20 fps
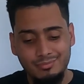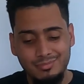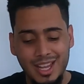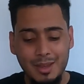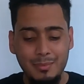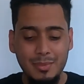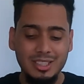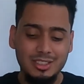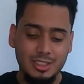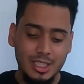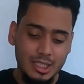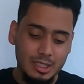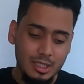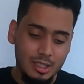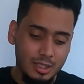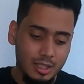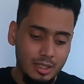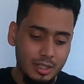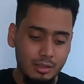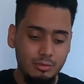I mean
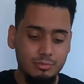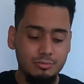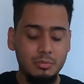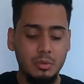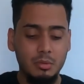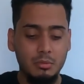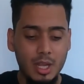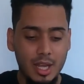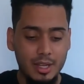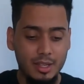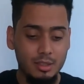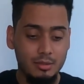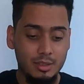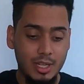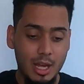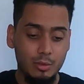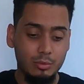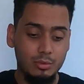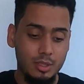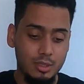technically I could
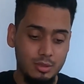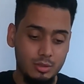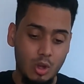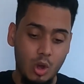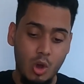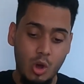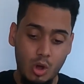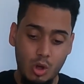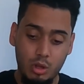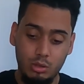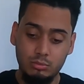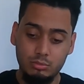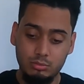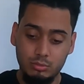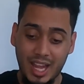count these all